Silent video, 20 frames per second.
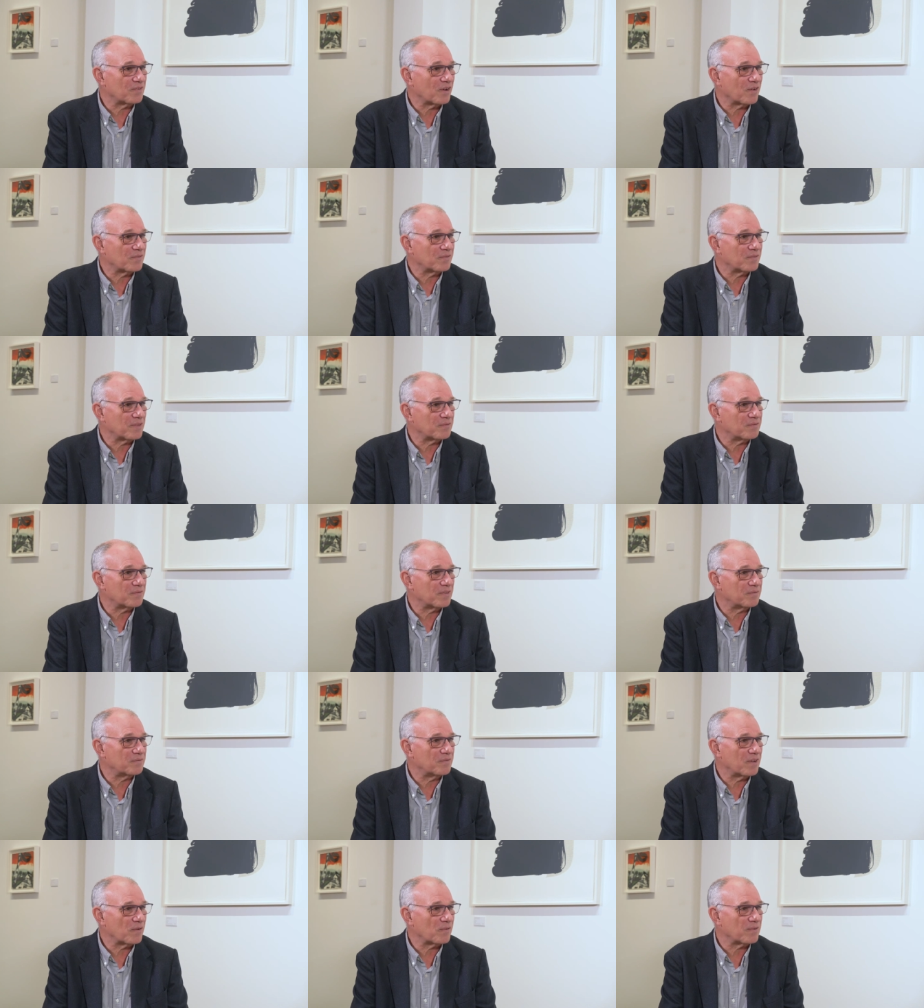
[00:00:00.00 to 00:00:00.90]
very,
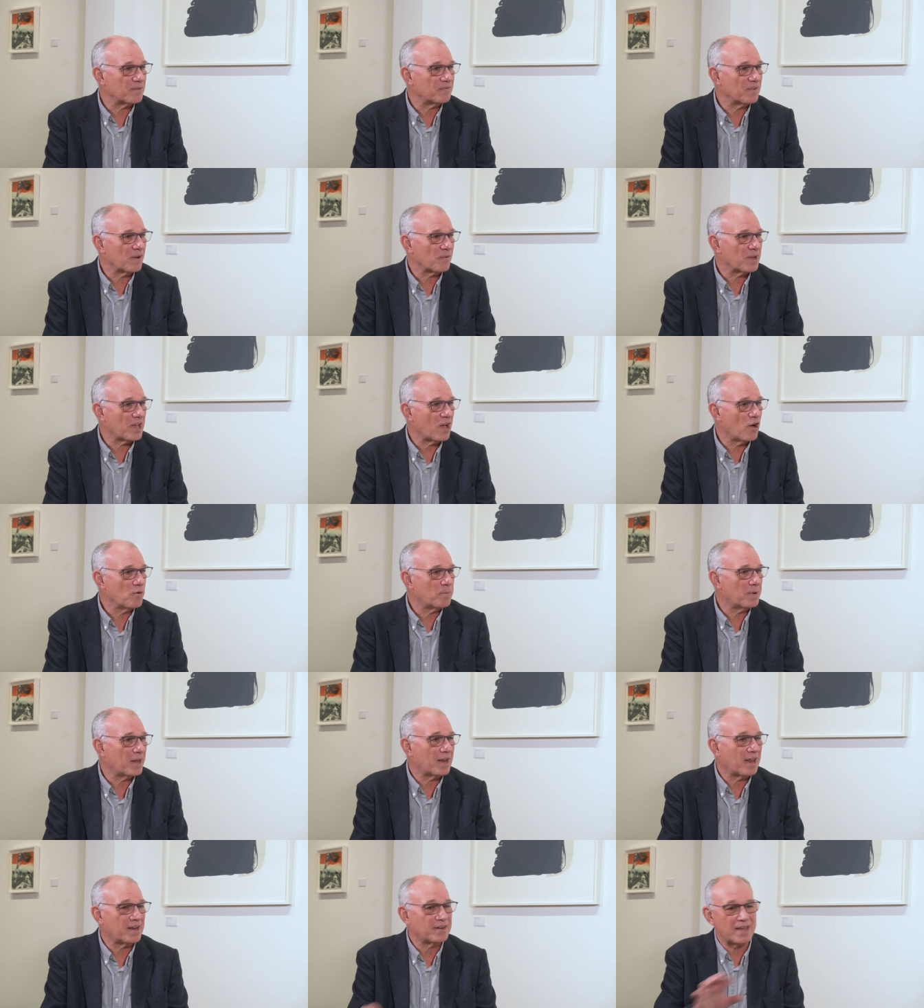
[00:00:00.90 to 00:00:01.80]
very, very
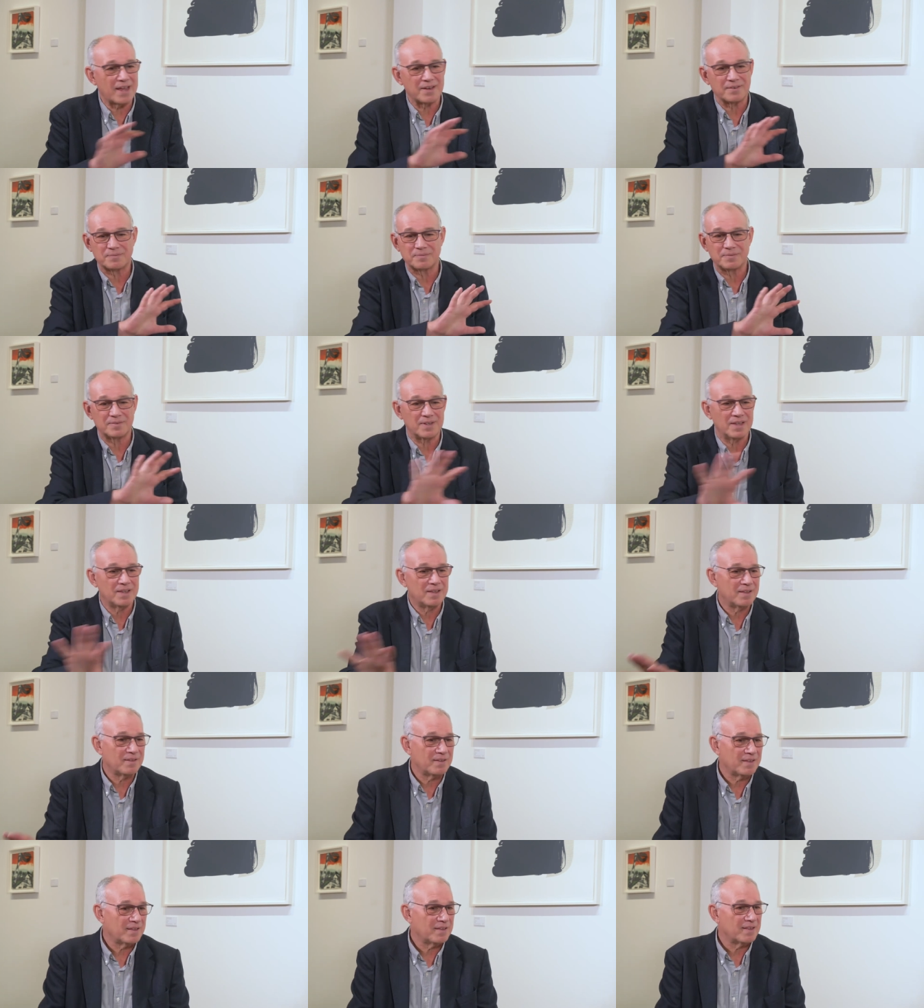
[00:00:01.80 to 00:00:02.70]
open.
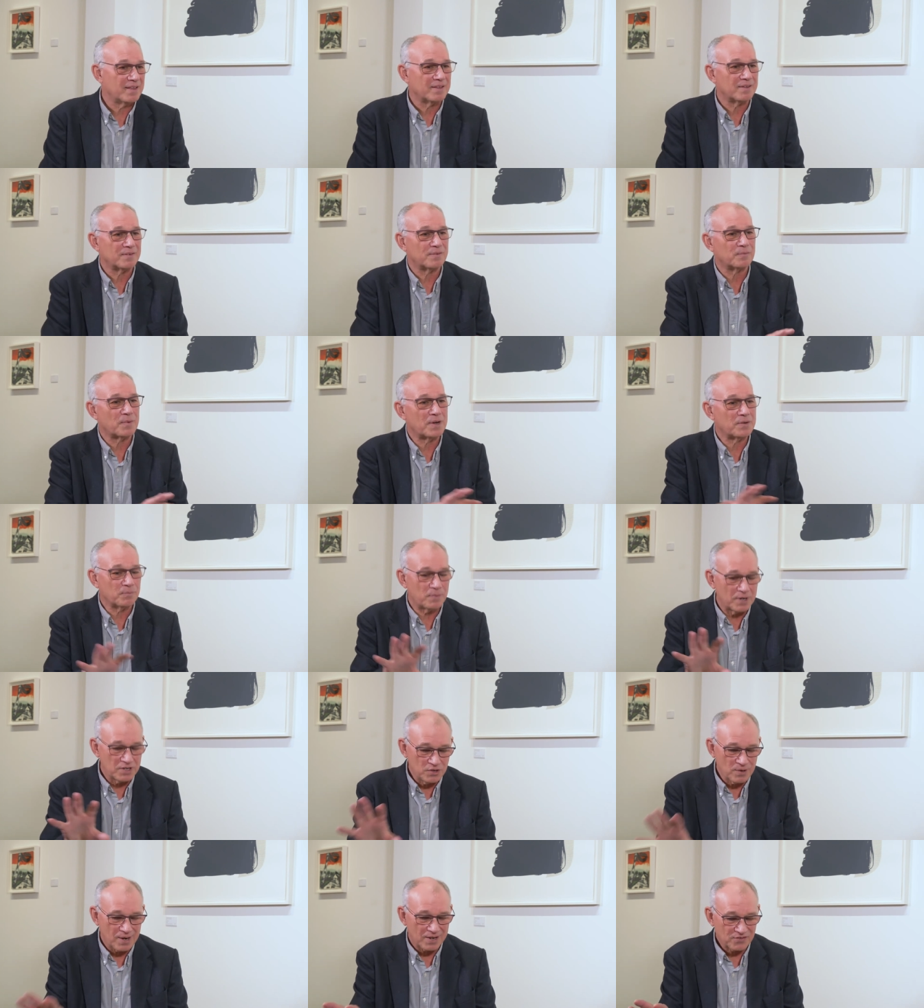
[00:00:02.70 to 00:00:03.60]
And
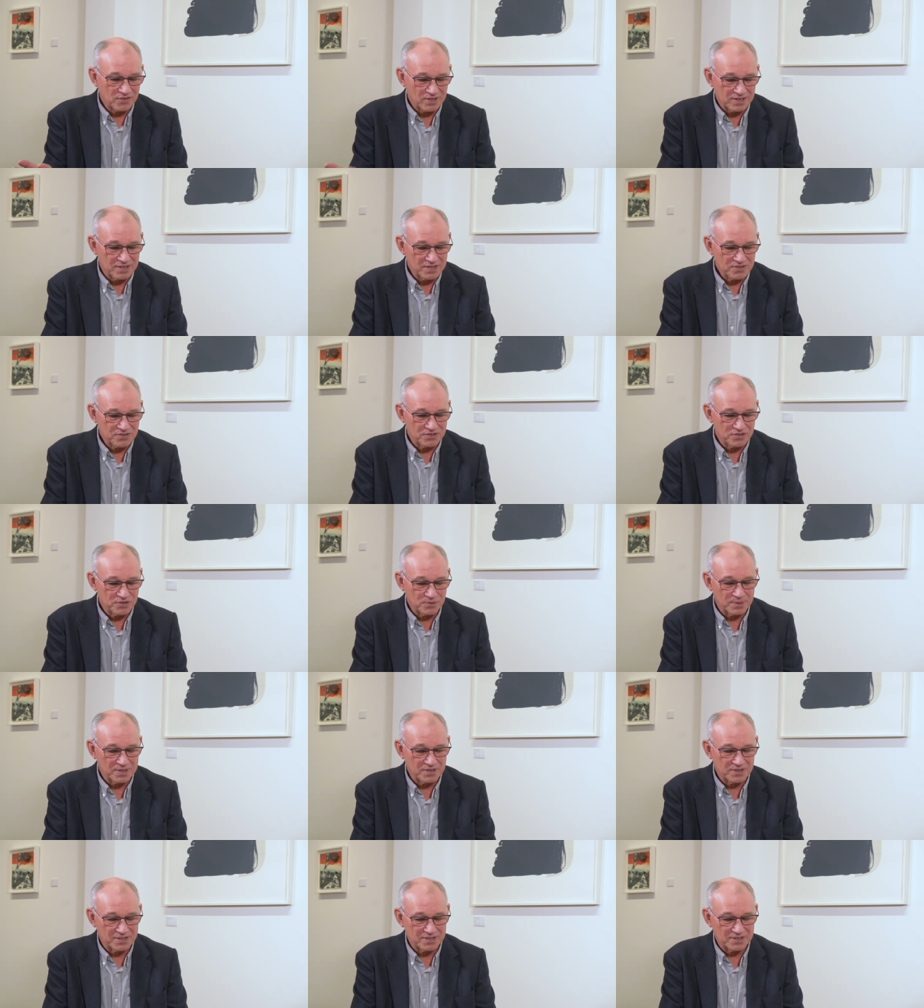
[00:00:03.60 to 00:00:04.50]
when you actually listen to
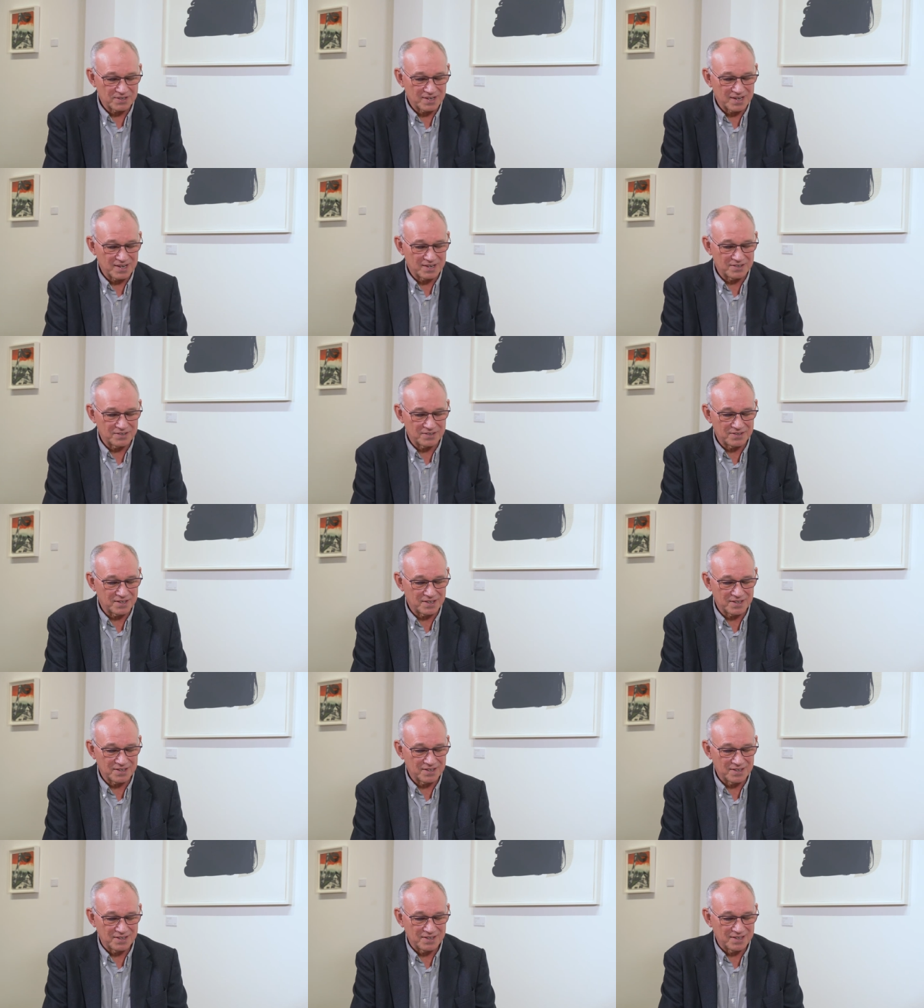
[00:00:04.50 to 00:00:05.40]
it in
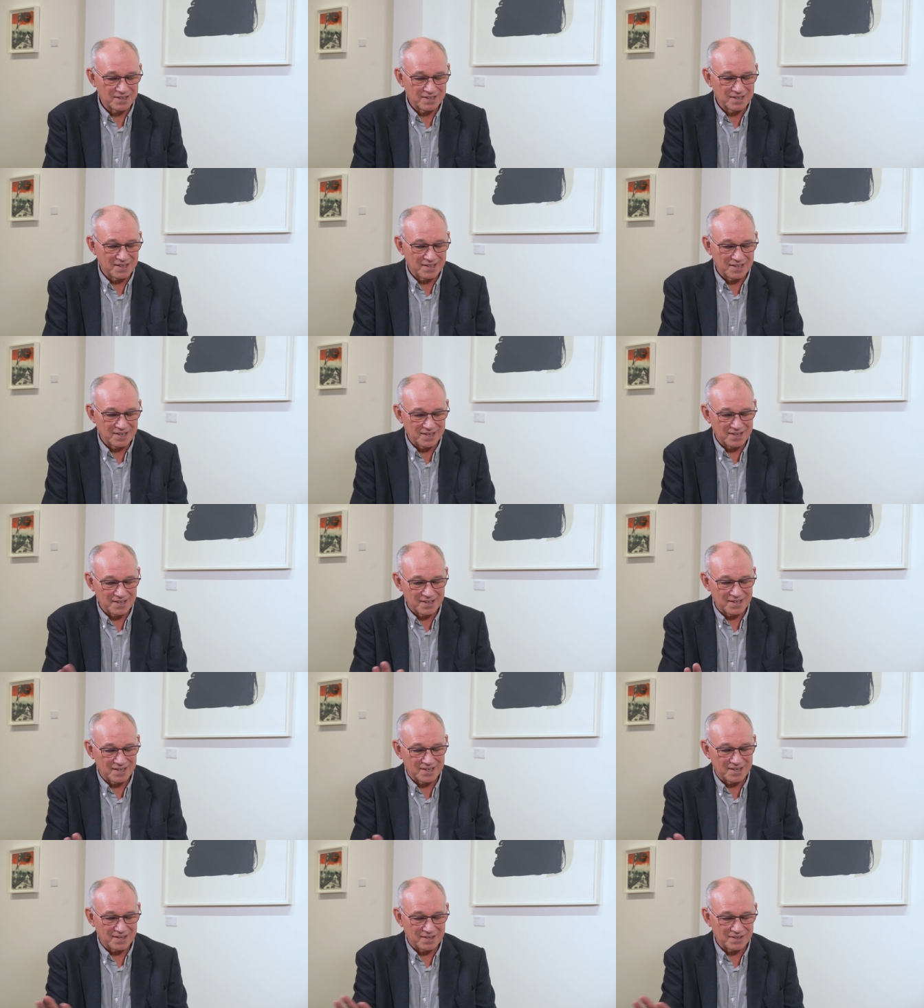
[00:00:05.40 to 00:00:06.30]

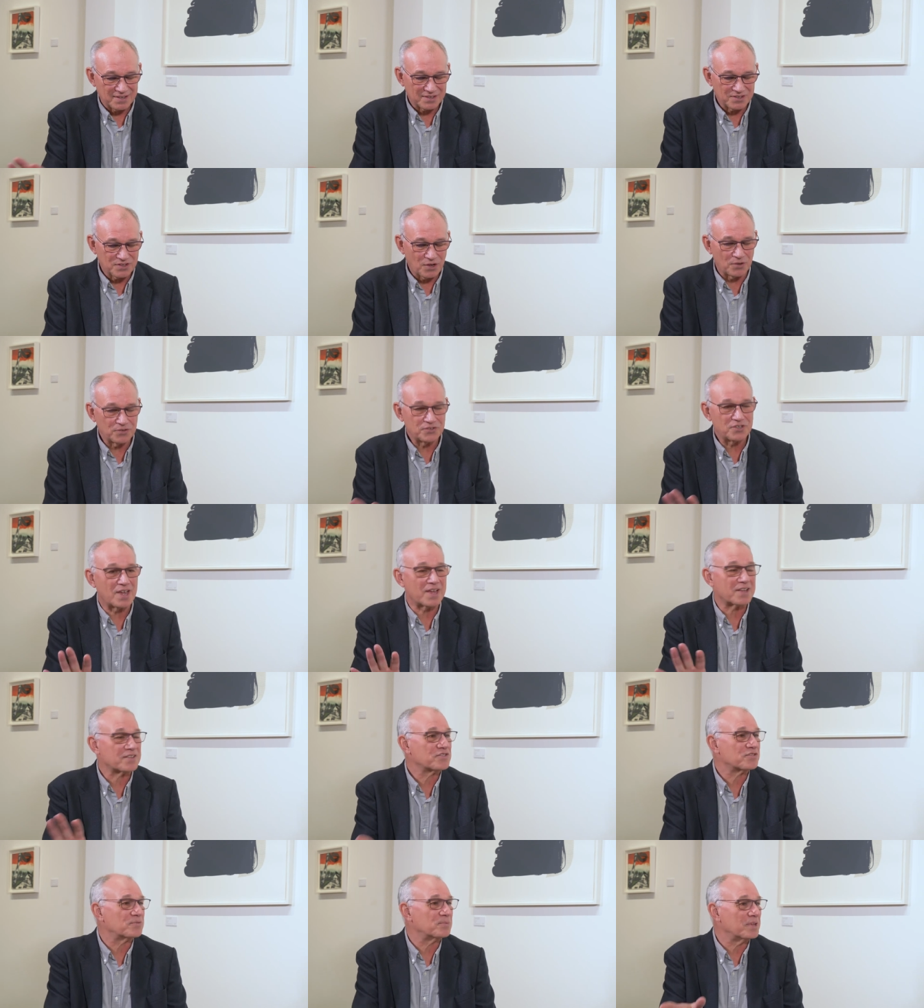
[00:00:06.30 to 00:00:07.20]

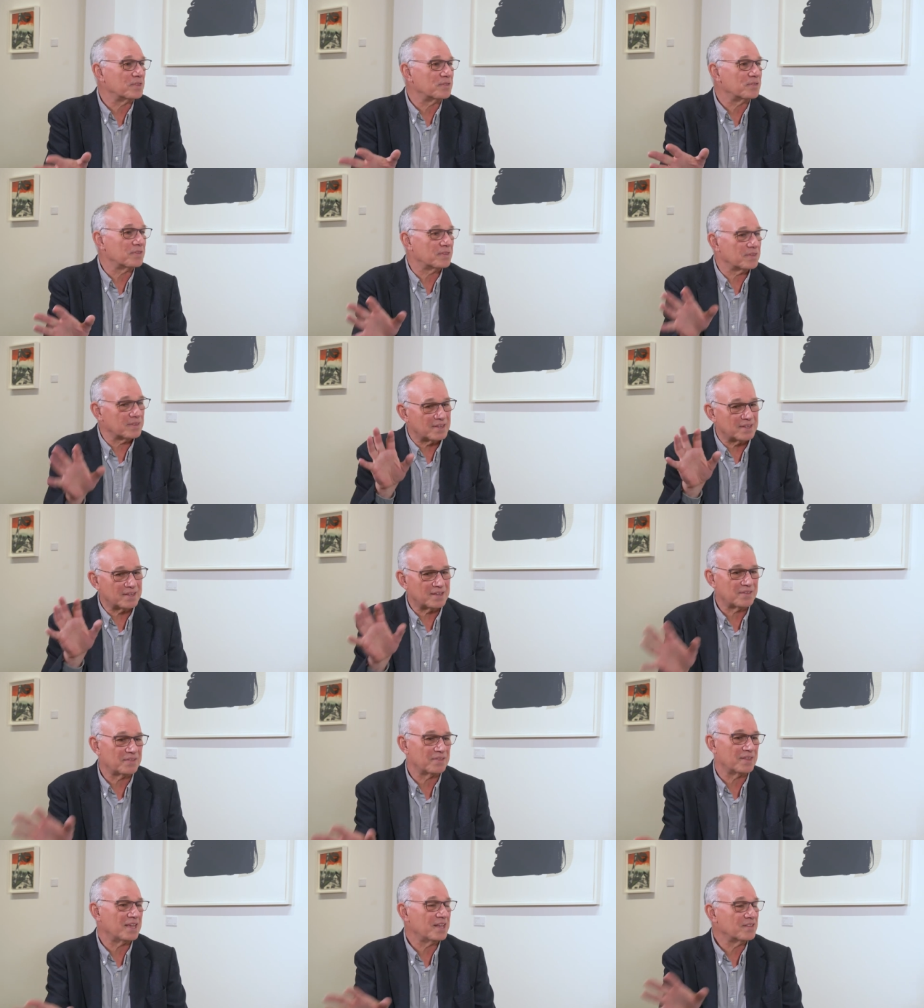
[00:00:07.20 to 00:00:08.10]
context with
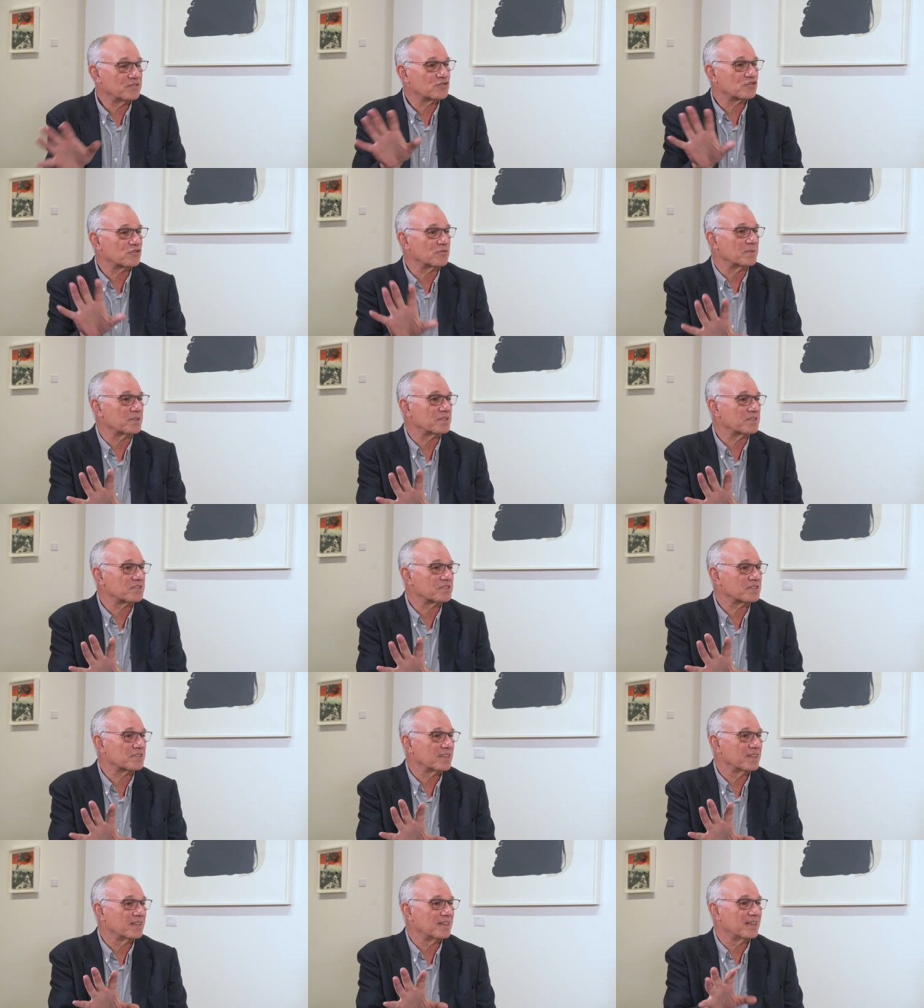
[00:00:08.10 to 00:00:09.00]

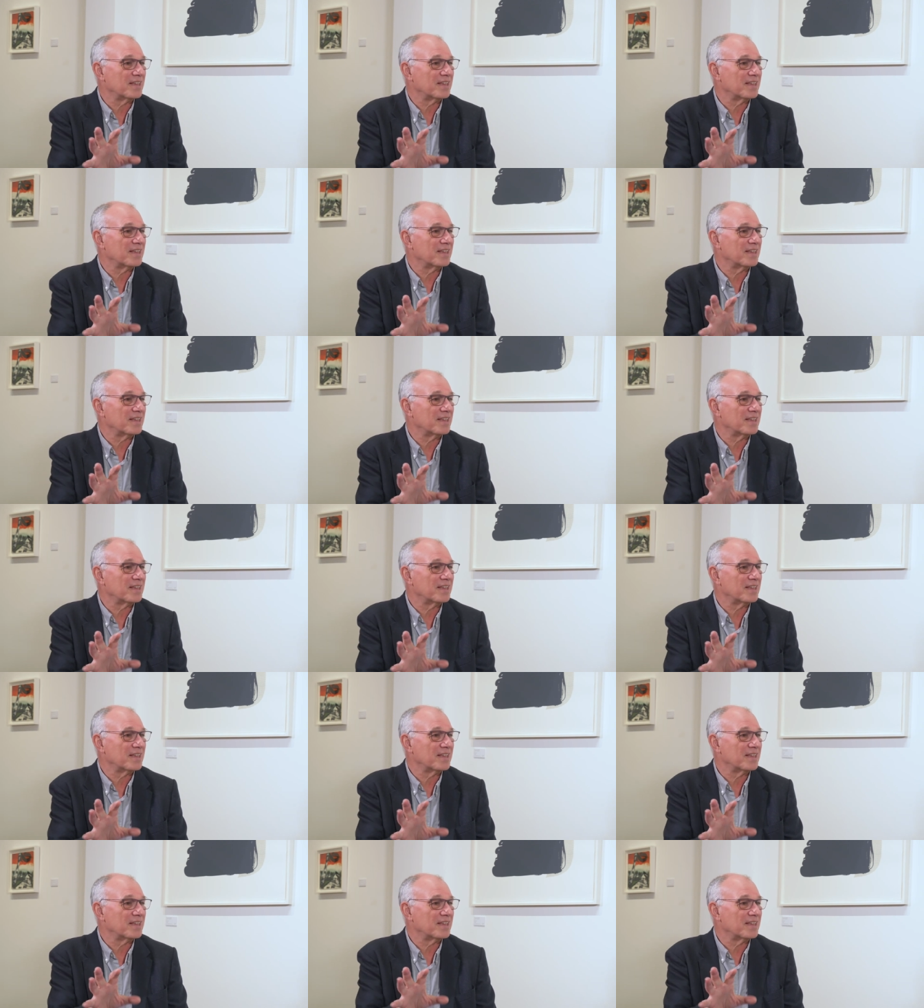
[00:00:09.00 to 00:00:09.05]
instruments,